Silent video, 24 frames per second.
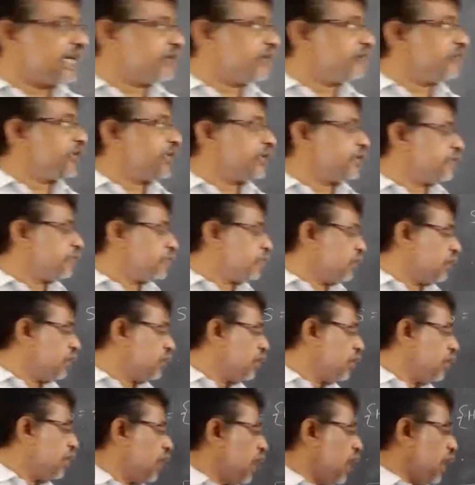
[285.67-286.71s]
variable,
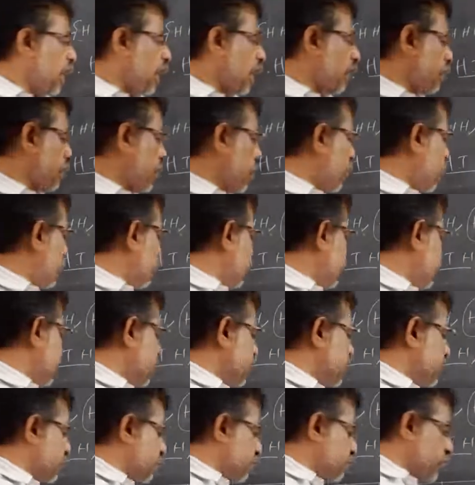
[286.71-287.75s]
our probability
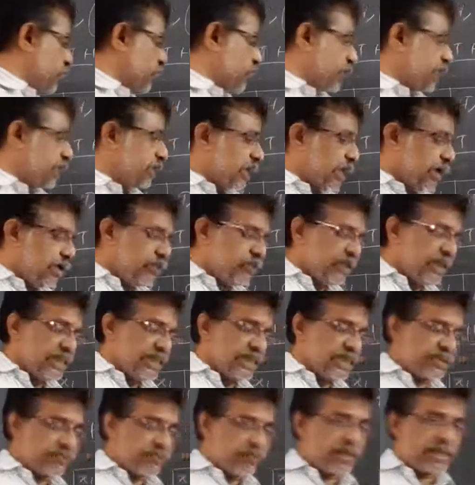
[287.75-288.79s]
distribution is always
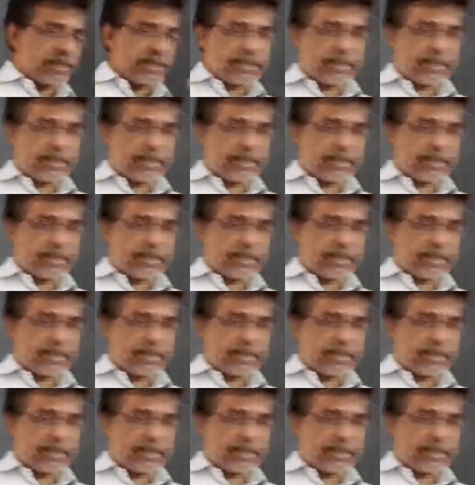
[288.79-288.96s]
1.